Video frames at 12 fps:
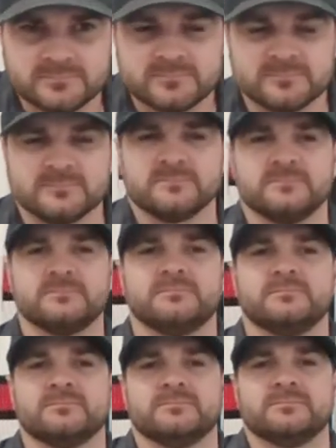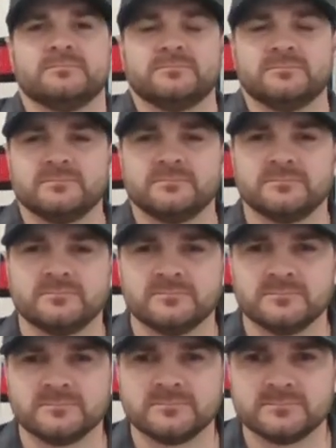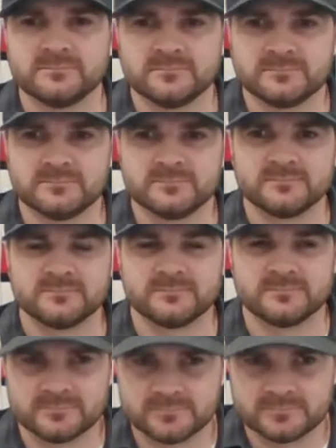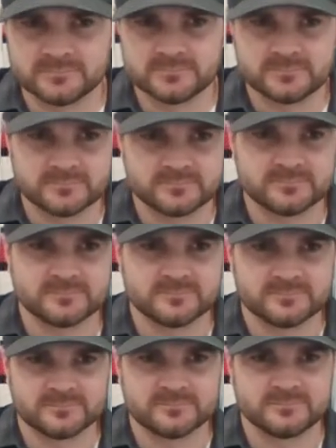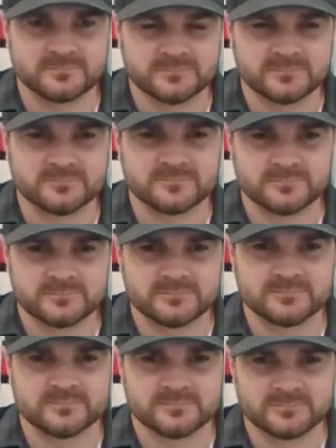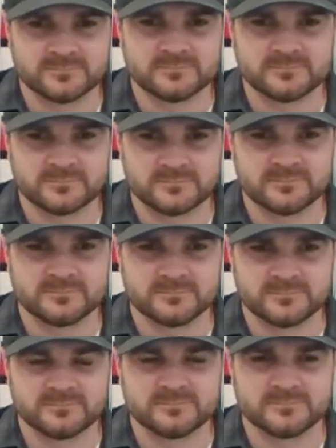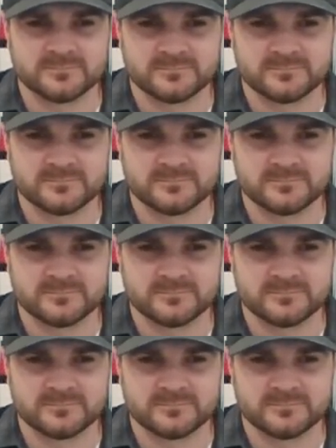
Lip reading: This person isn't speaking.